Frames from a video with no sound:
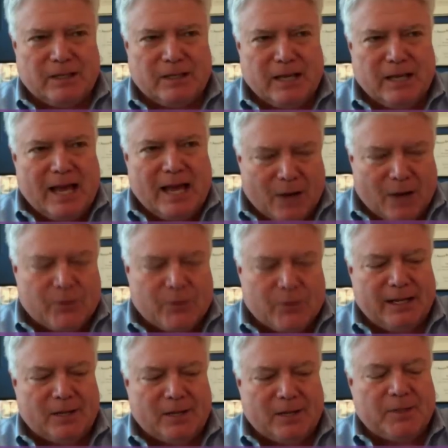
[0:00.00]
how can I
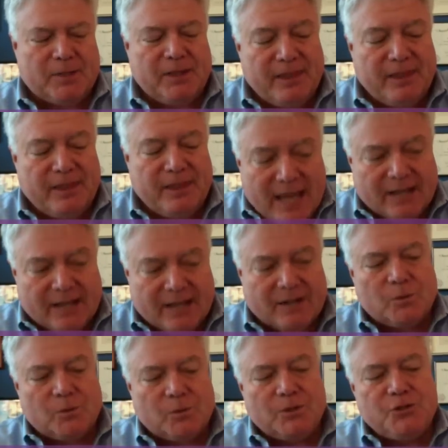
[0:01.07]
help? And then
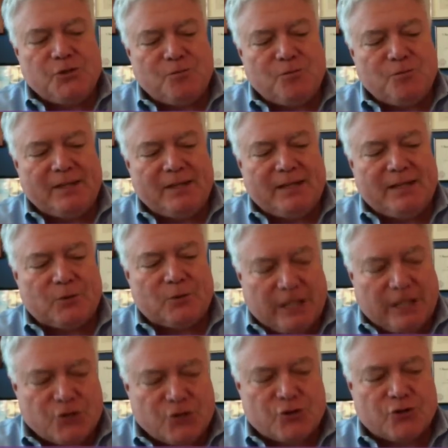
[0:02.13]
once you've made that
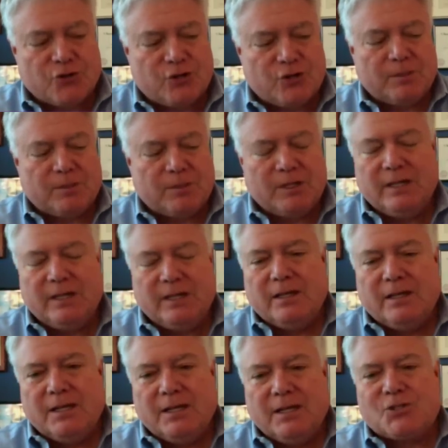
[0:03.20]
relationship,
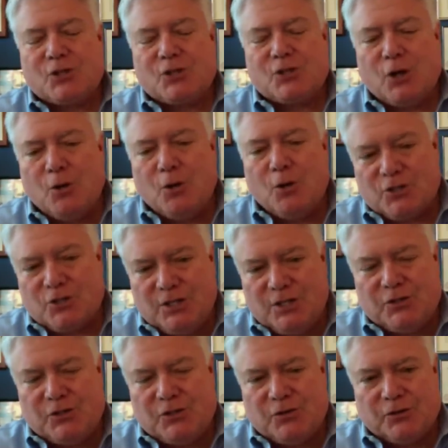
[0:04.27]
it's so much
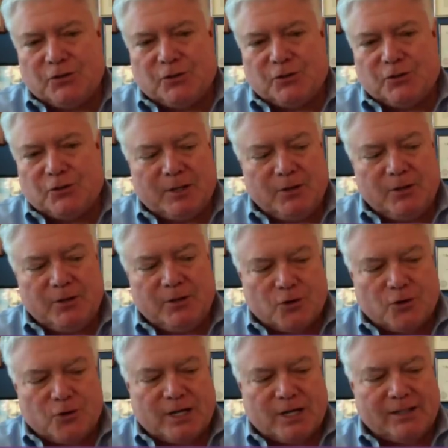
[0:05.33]
easier to talk about your
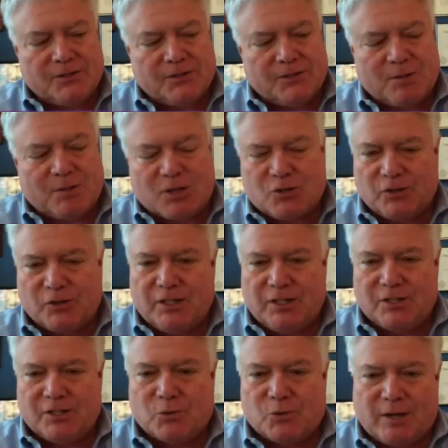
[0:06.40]
child's special
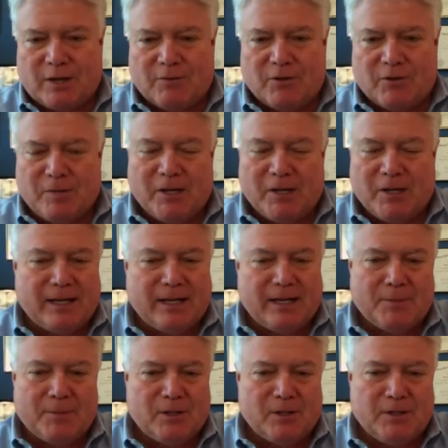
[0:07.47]
needs, whatever they might
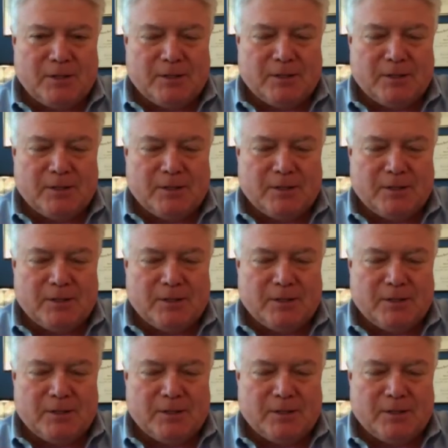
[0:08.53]
happen to be.